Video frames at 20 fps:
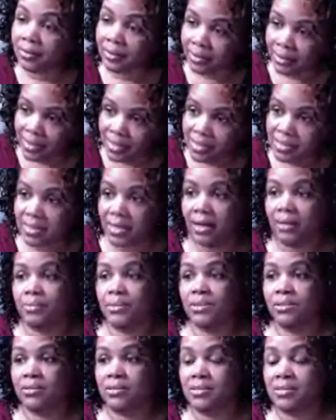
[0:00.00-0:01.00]
Lease
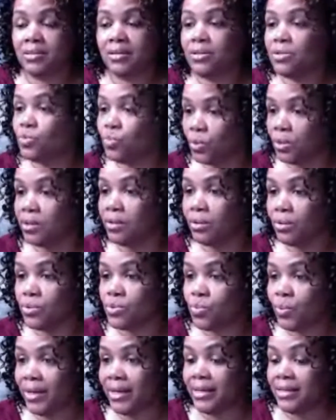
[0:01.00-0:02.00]
options is one of
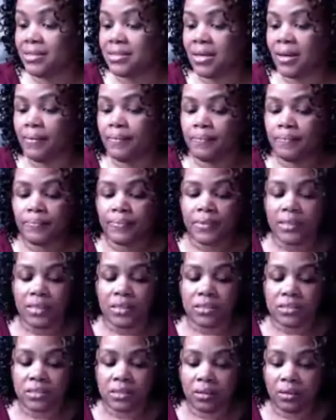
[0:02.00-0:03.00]
those ways.
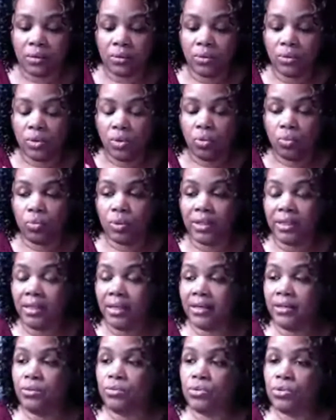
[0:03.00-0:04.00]
So what
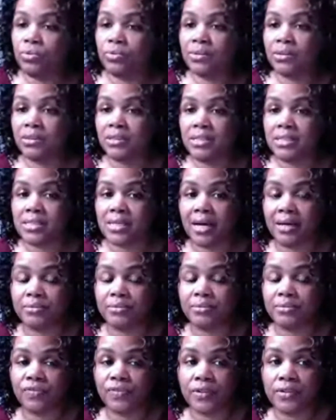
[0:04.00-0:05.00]
can you do with a lease
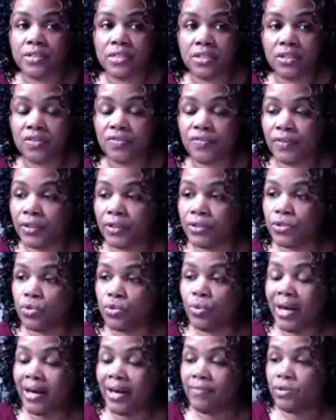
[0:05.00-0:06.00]
option? The first things
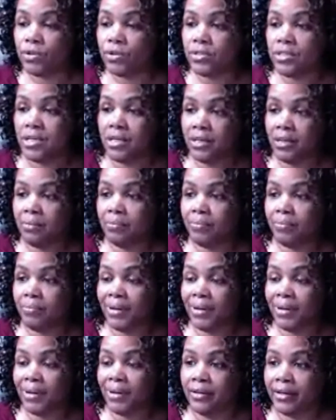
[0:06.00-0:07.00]
first, you have your
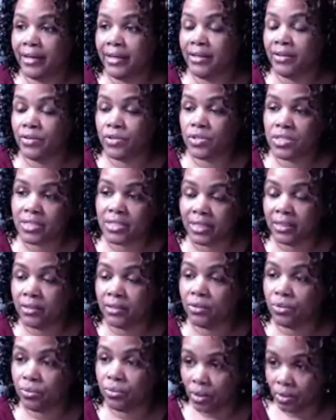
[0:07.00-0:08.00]
tenant buyer and your
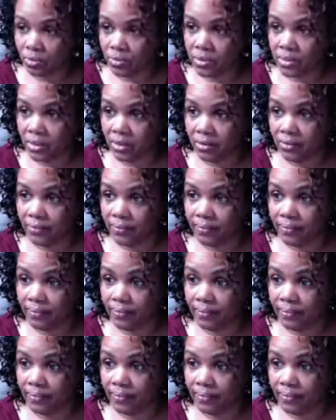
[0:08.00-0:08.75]
seller who owns it.